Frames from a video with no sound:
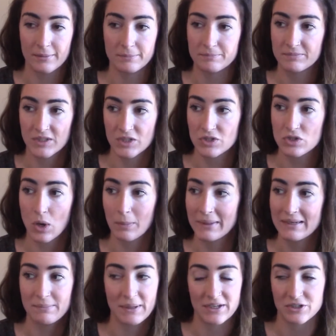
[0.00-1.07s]
There's so
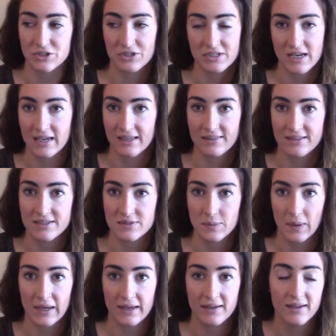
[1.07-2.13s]
many pictures taken this
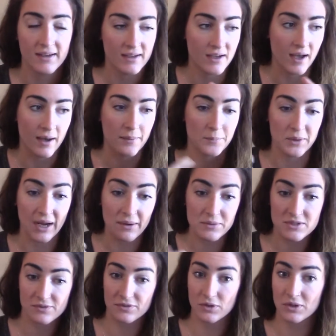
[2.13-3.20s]
way. When I was
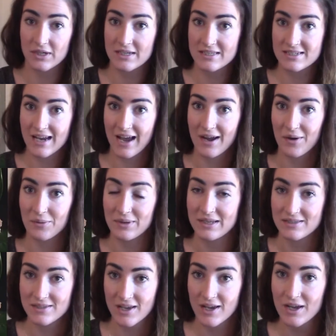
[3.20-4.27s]
a florist, I
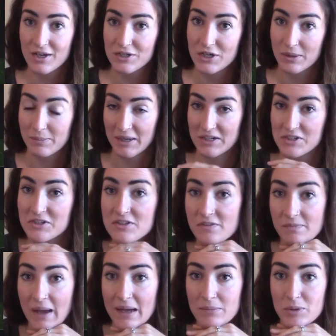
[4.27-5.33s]
always took pictures of
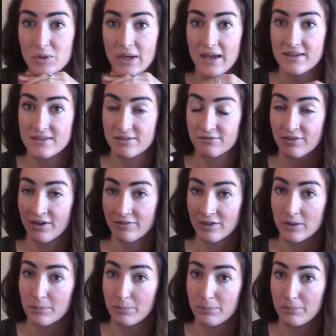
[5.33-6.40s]
my bouquets in front of
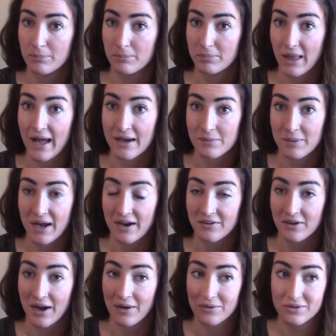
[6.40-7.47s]
a black
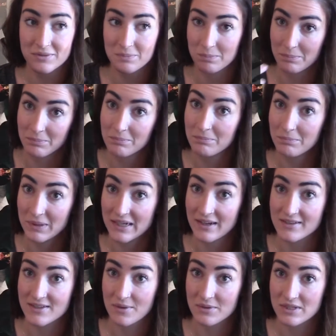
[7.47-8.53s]
background
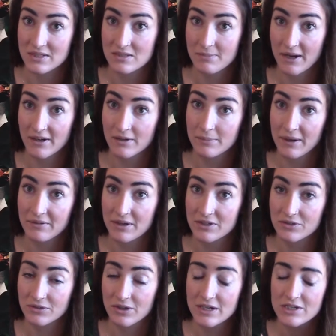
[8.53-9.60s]
because I was inspired by
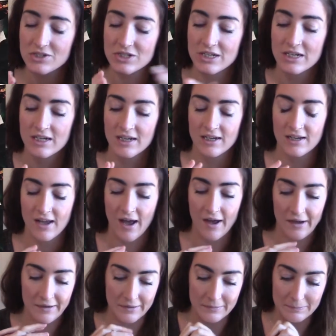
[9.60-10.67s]
Rachel Ruysch.
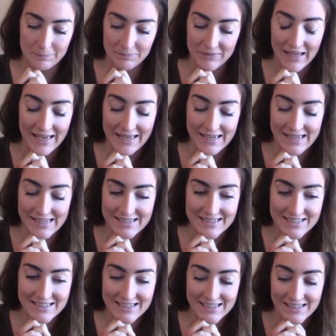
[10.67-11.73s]

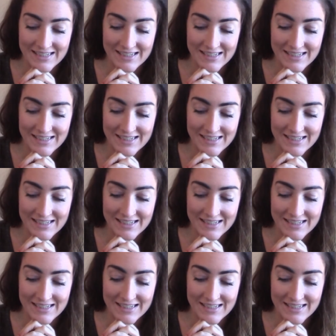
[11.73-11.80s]
And